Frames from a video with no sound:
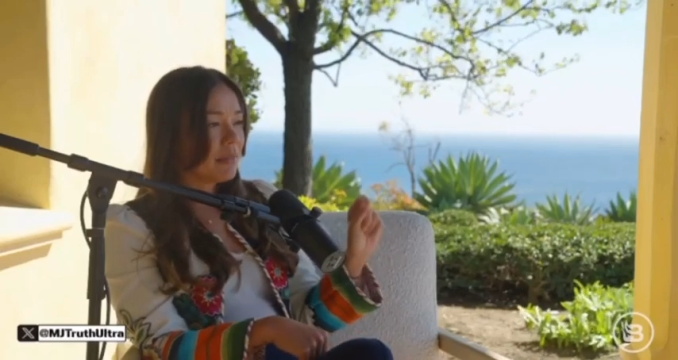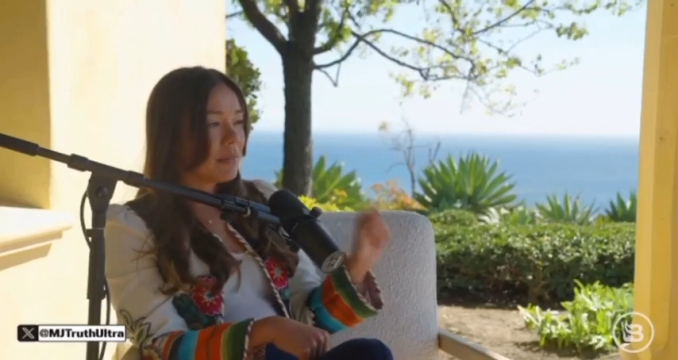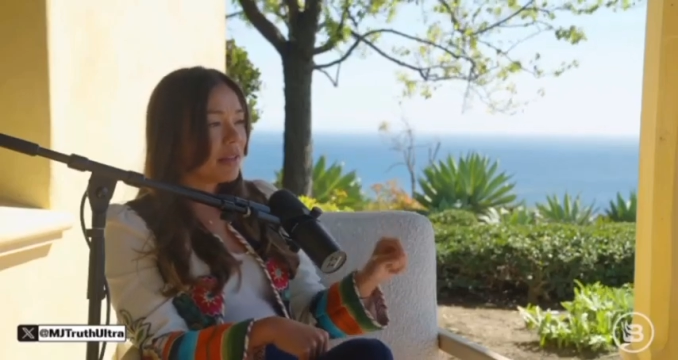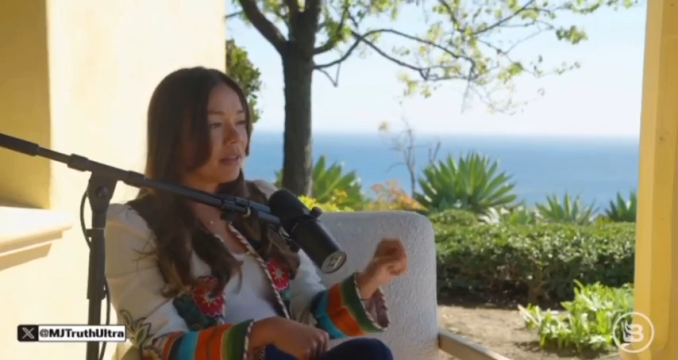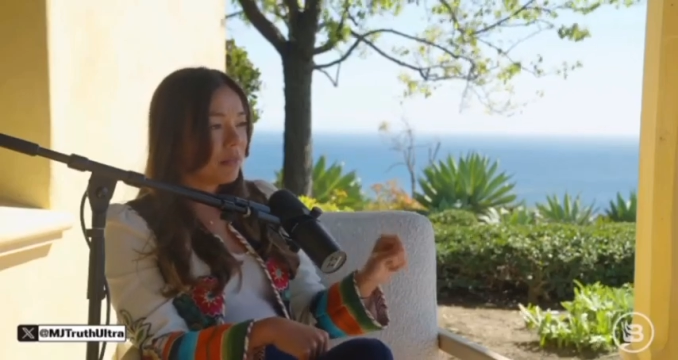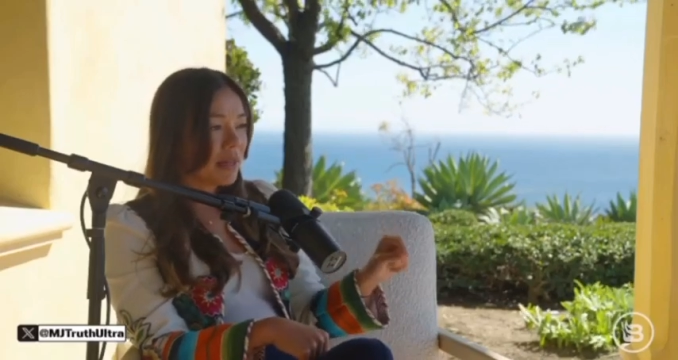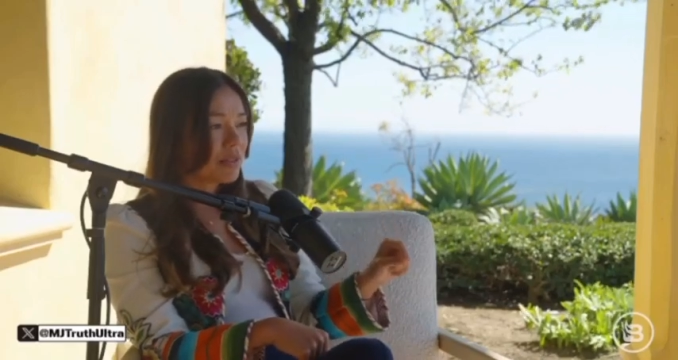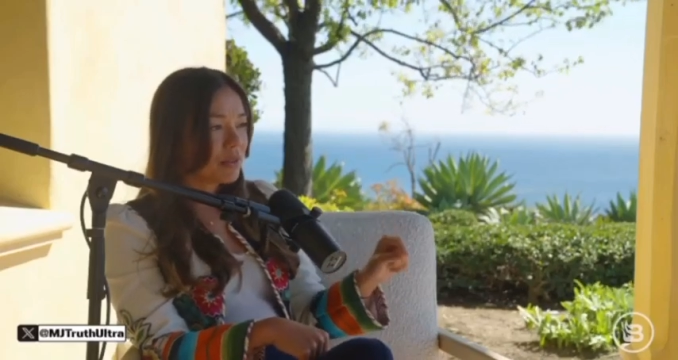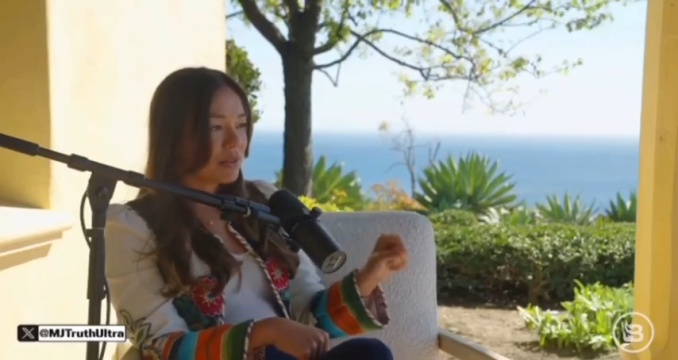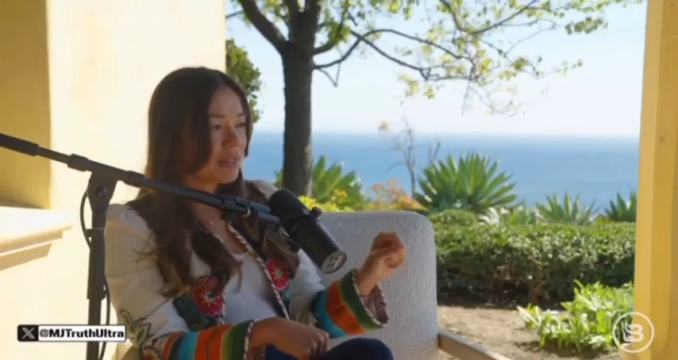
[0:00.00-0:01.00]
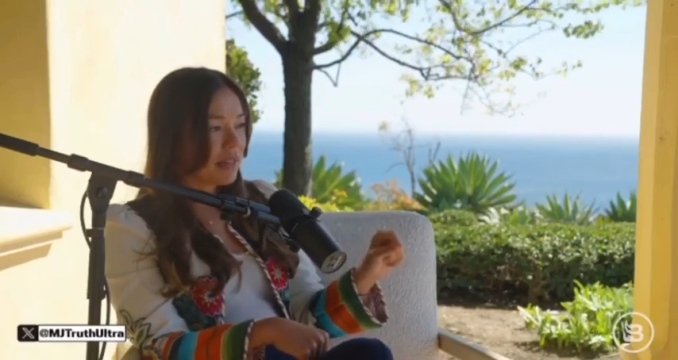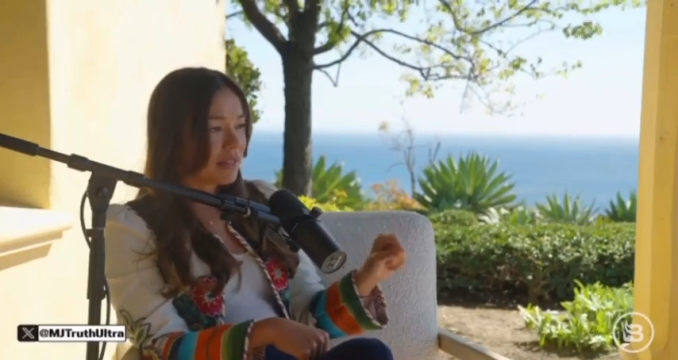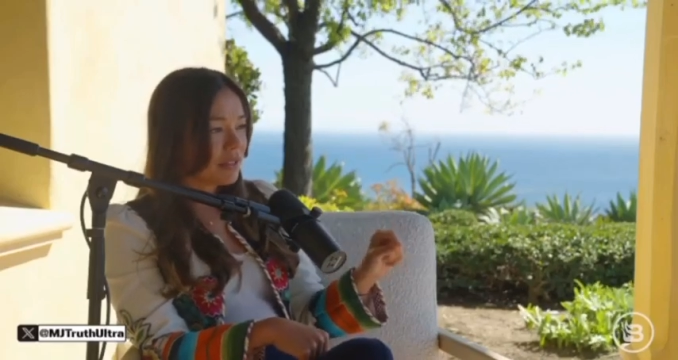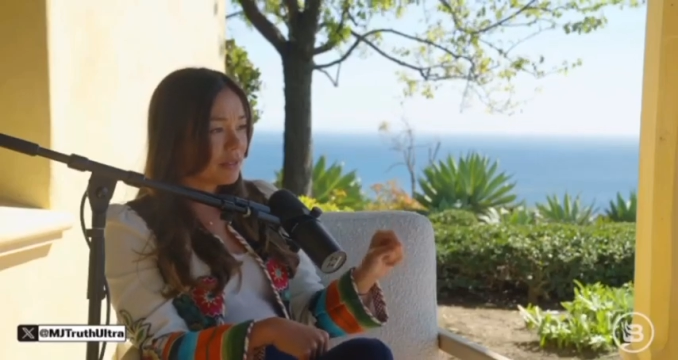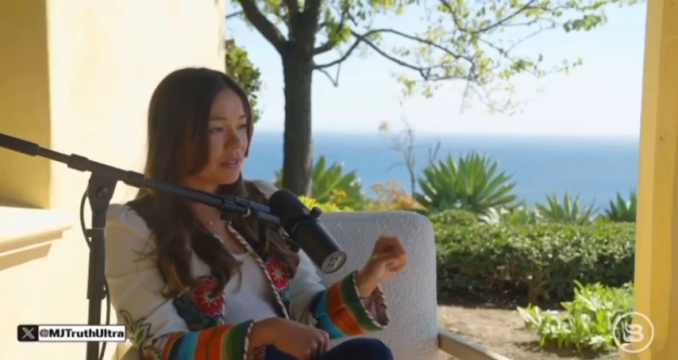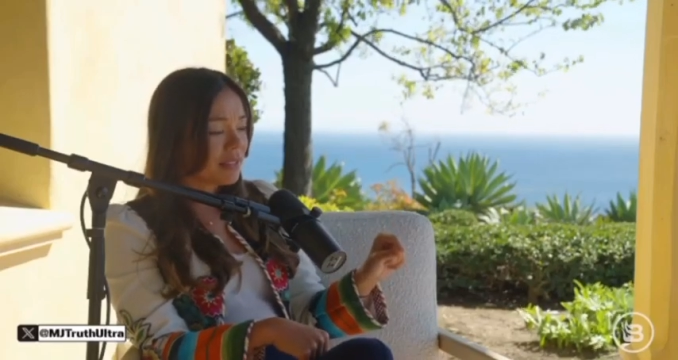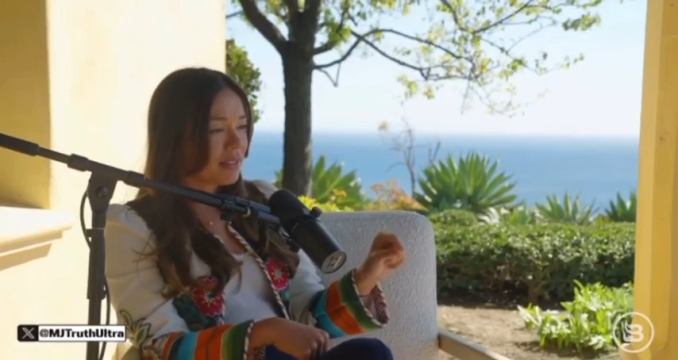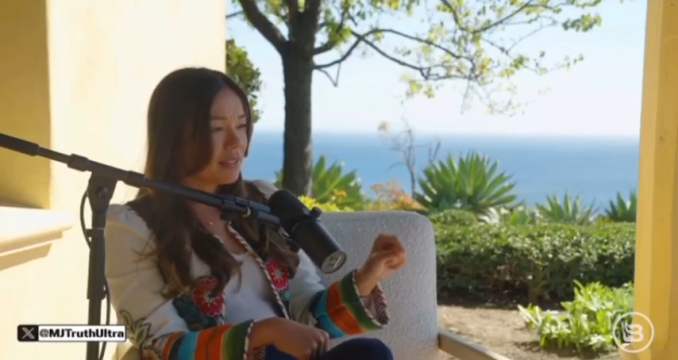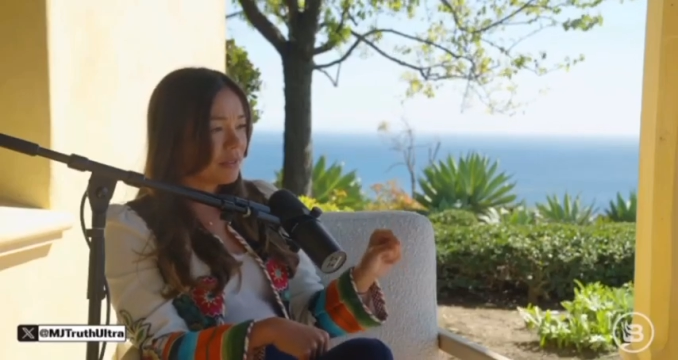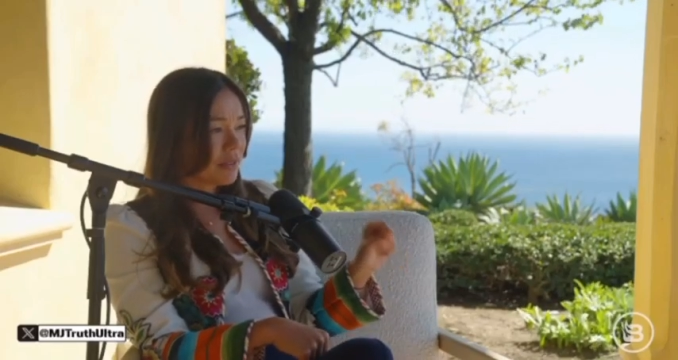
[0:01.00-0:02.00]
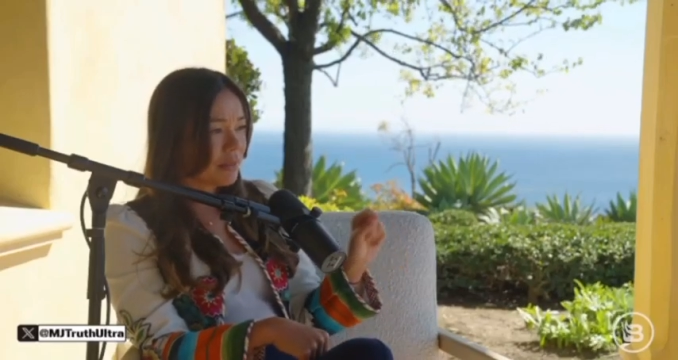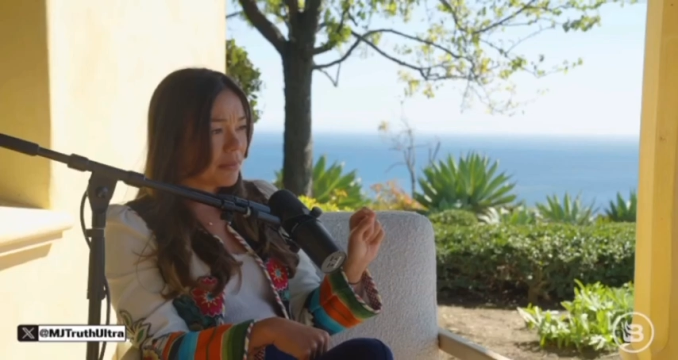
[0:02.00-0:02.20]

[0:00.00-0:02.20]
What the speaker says: the biomedical diagnosis or the